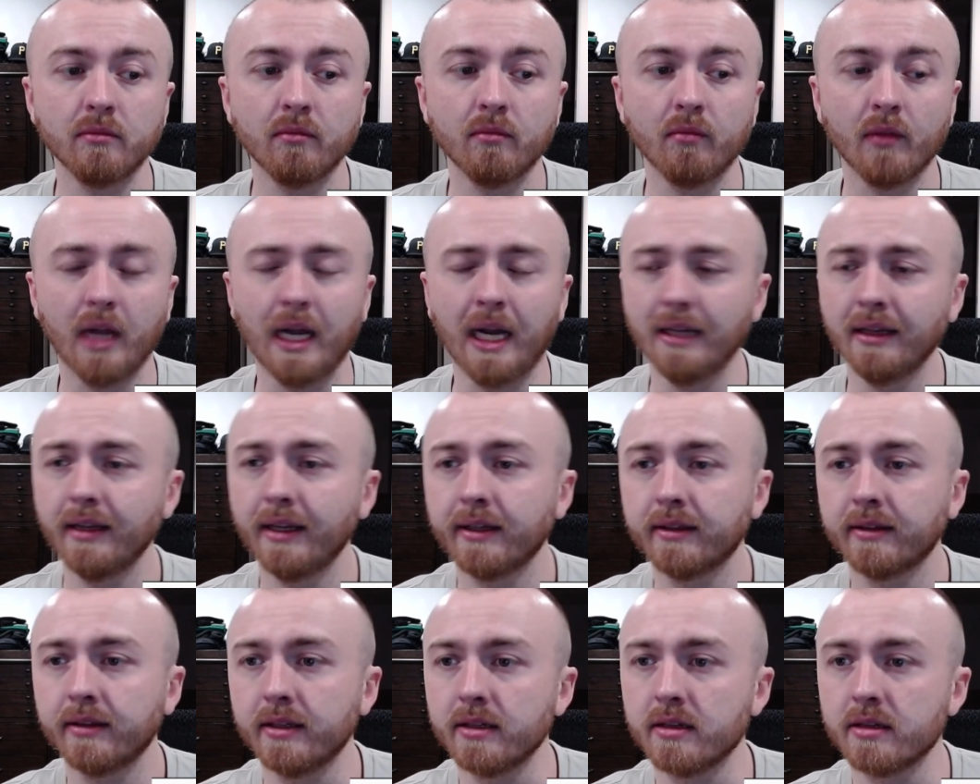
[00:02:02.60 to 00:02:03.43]
I like
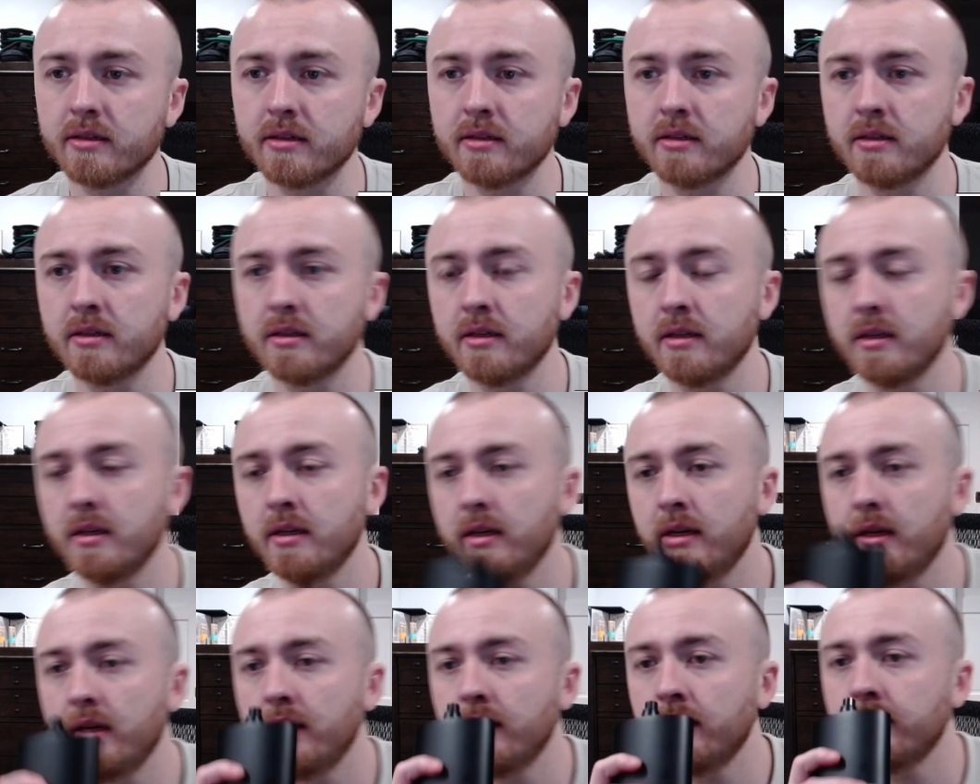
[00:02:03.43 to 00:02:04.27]
this.
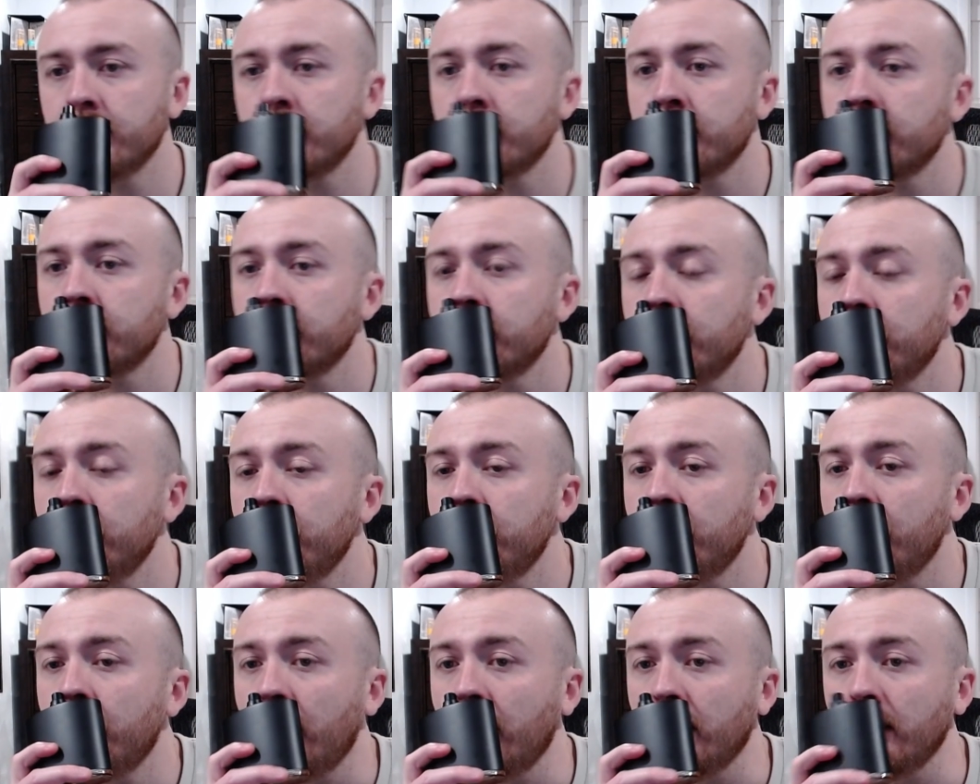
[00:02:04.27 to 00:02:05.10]

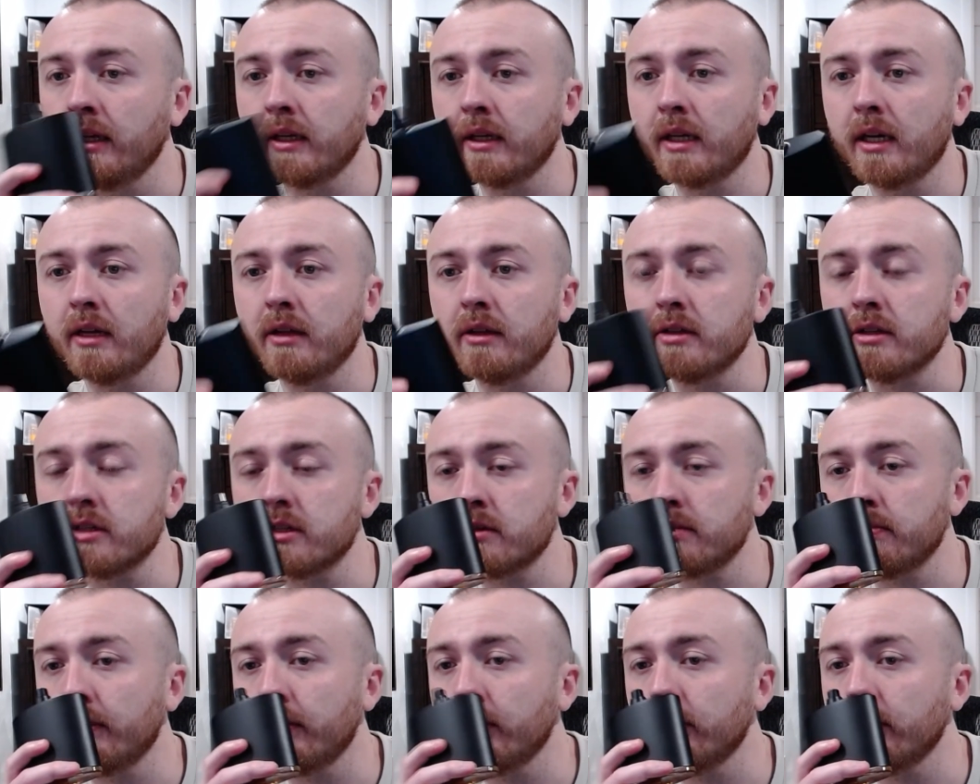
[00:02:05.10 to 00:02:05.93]
I like how this
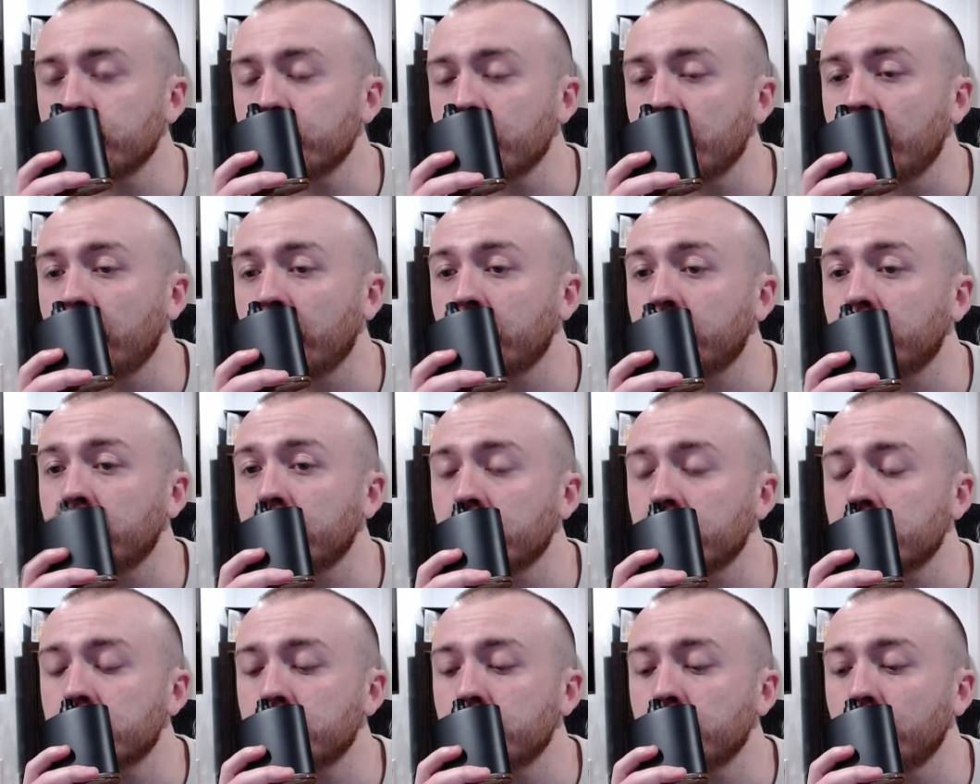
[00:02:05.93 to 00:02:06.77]
smells. I think it
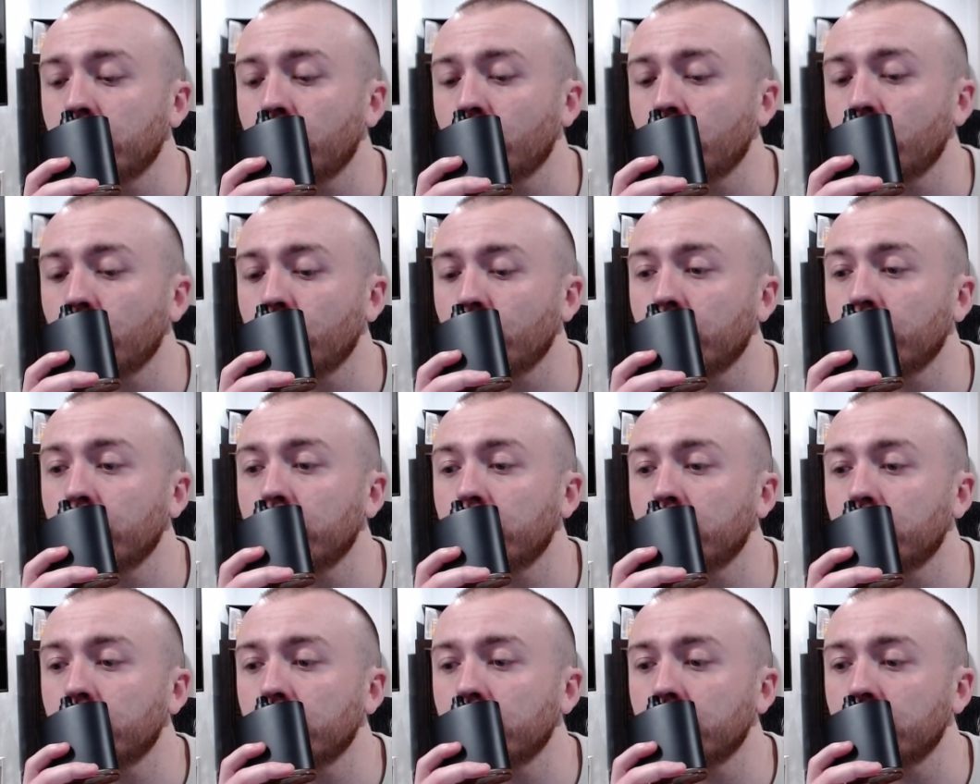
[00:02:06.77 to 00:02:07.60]
smells really,
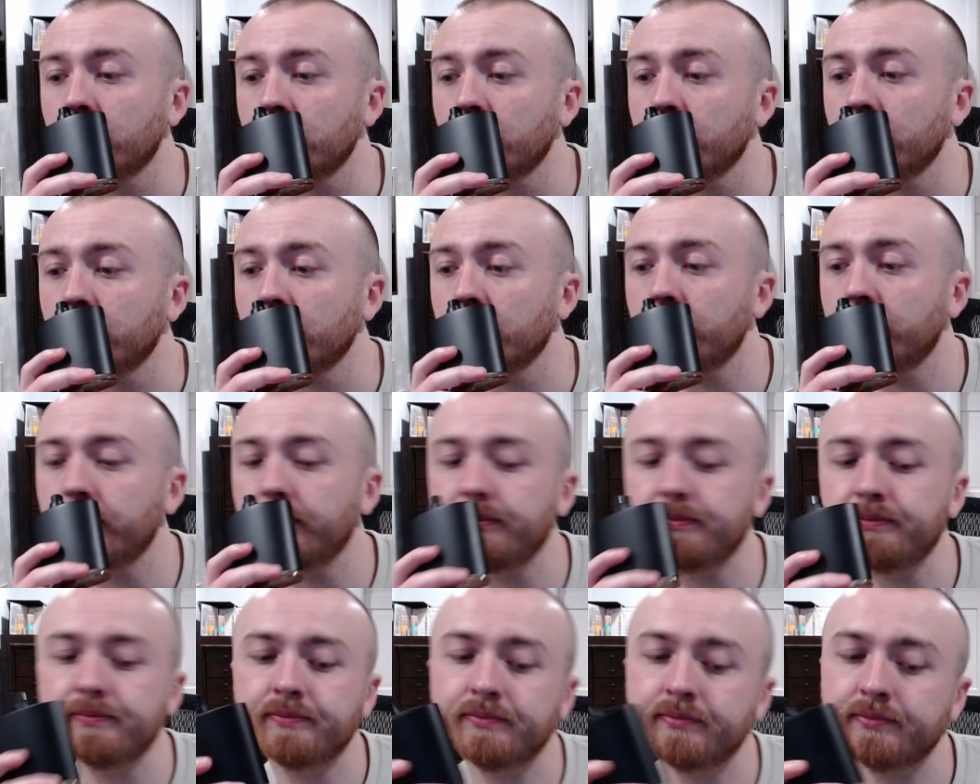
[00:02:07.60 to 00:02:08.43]
really good.
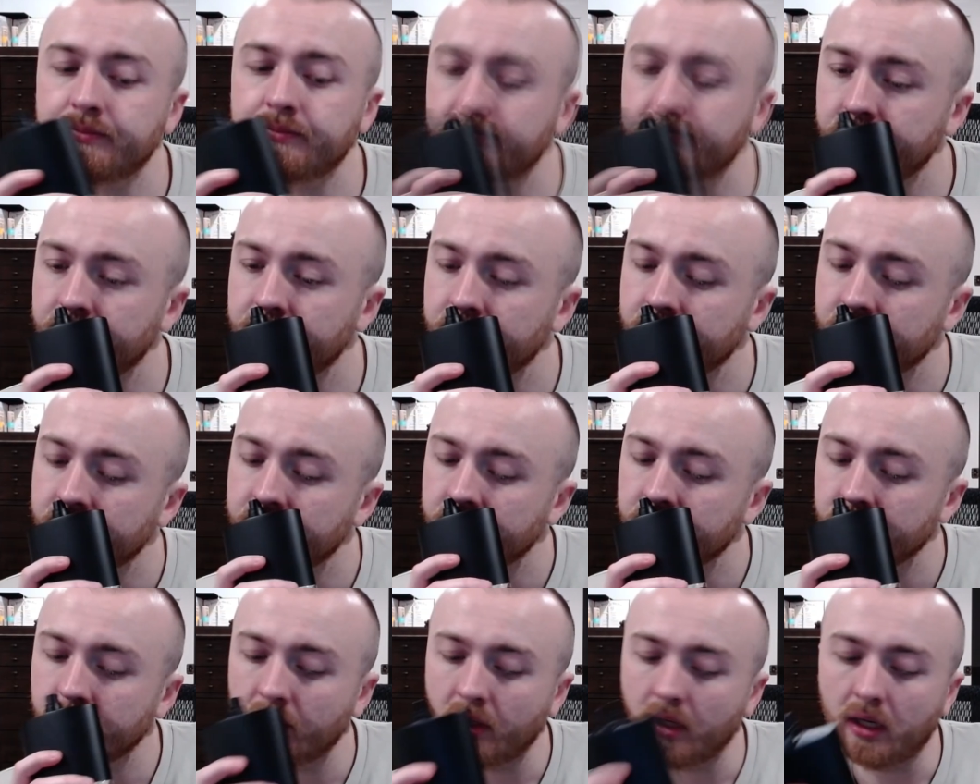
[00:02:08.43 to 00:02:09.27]

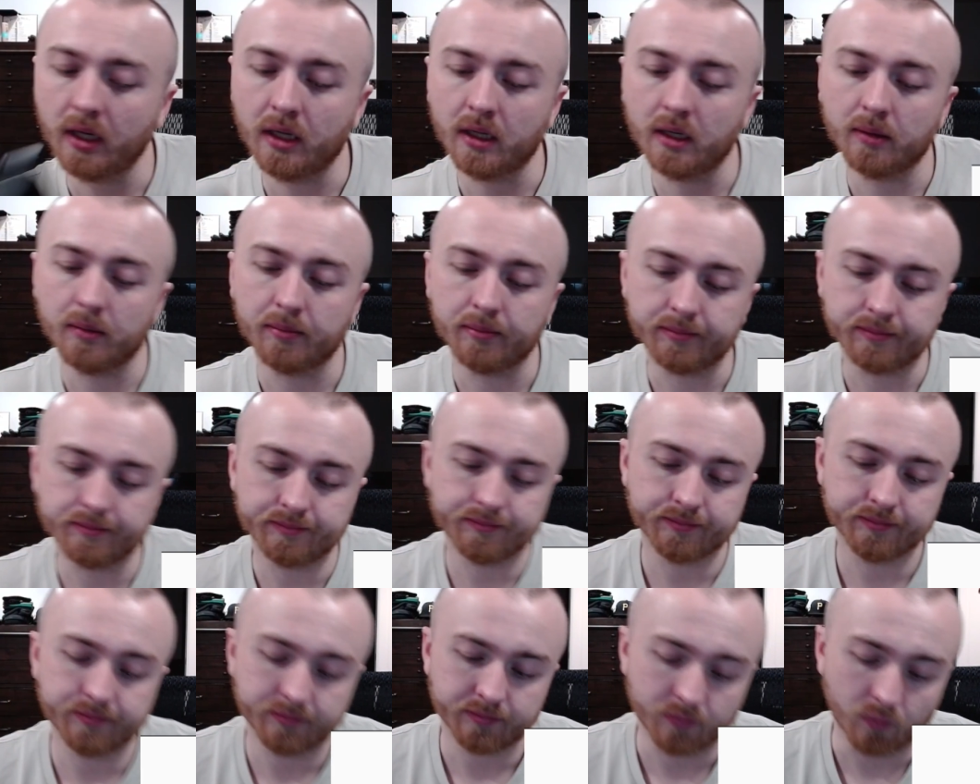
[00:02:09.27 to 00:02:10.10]
Um,
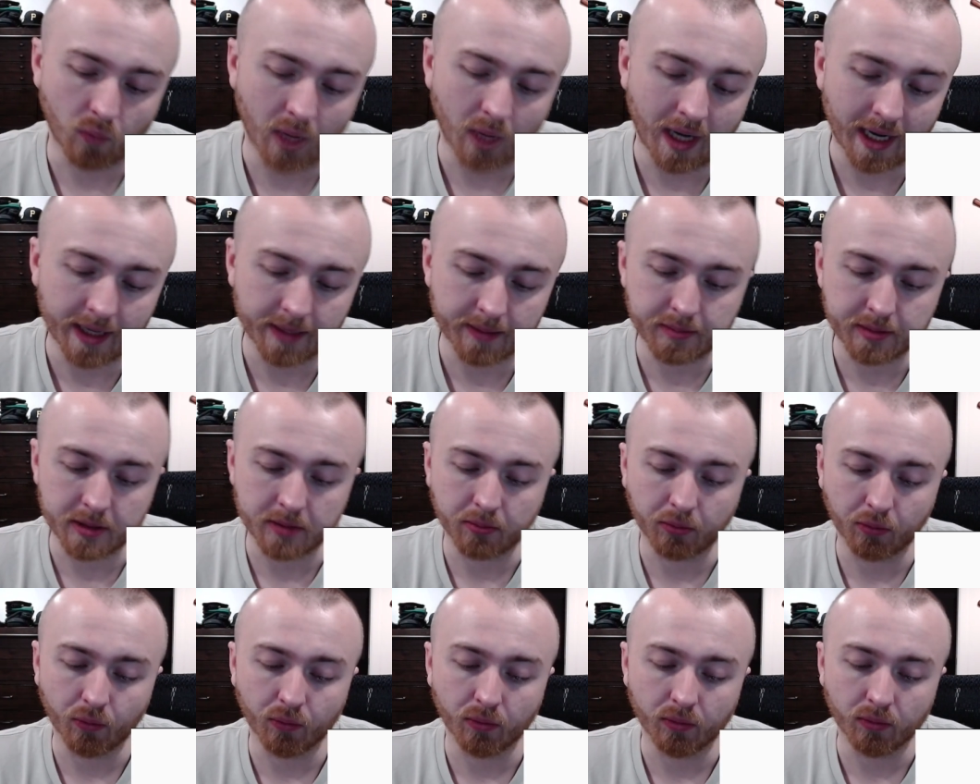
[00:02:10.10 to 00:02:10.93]
why
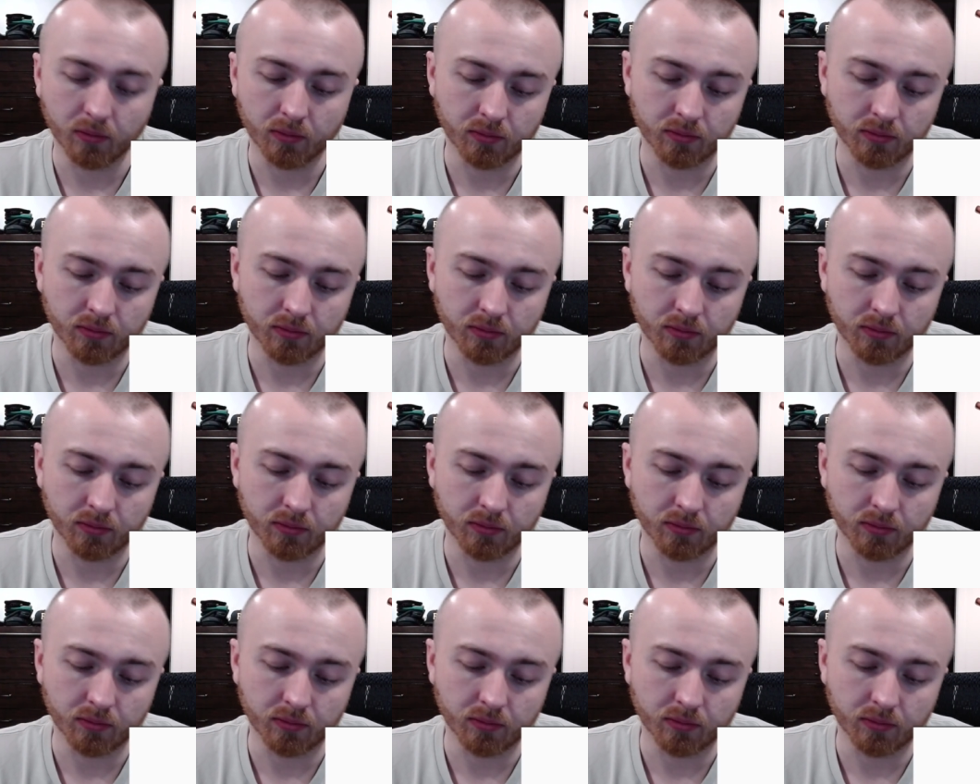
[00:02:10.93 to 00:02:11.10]
people